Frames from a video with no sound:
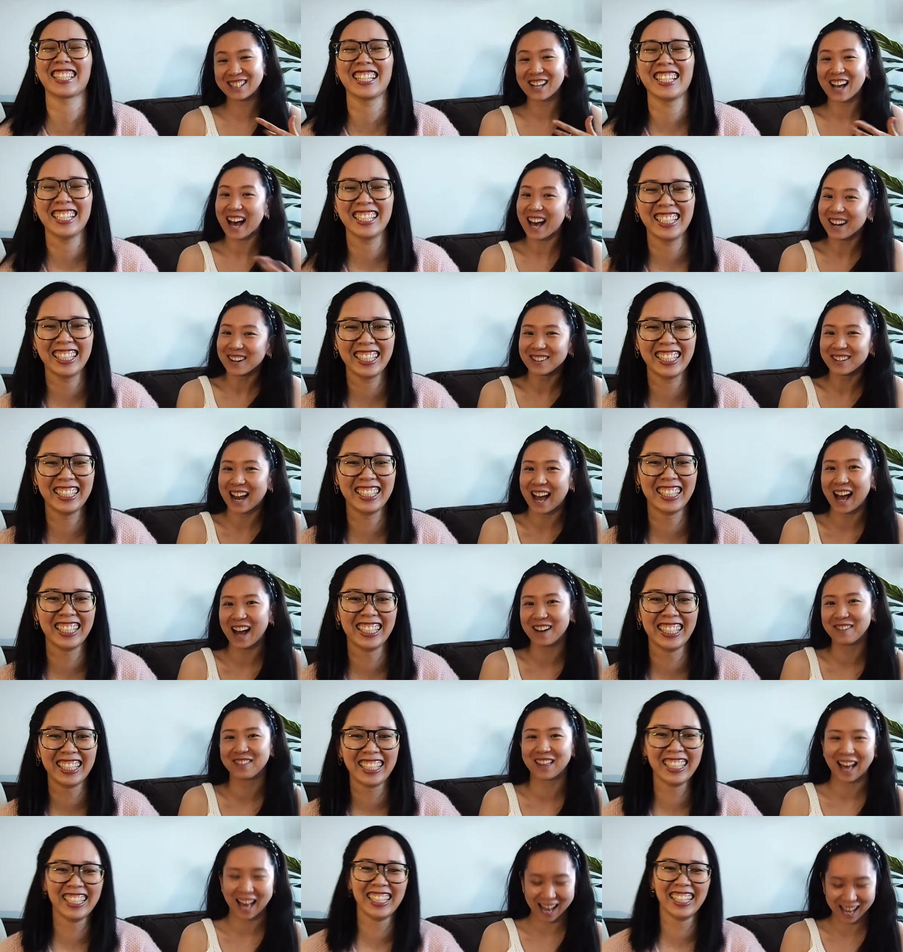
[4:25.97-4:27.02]
Speaker 1: So I don't have
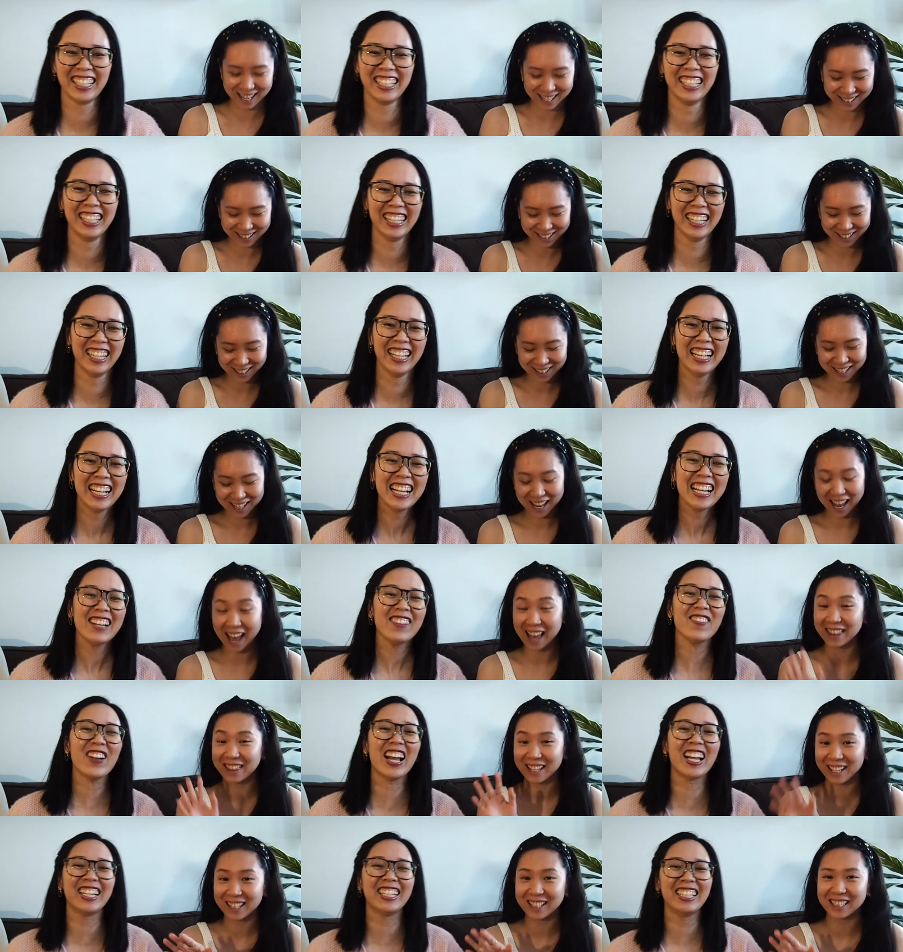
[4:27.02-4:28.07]
that and
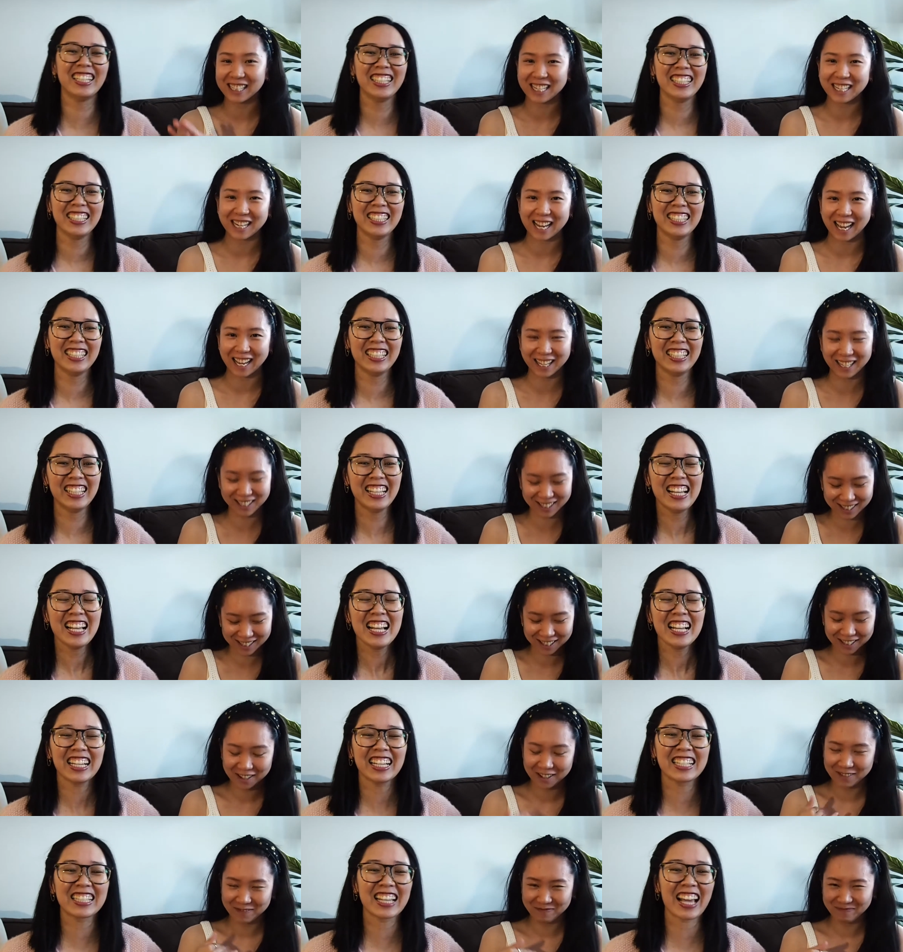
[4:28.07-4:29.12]
the Kleenex. Because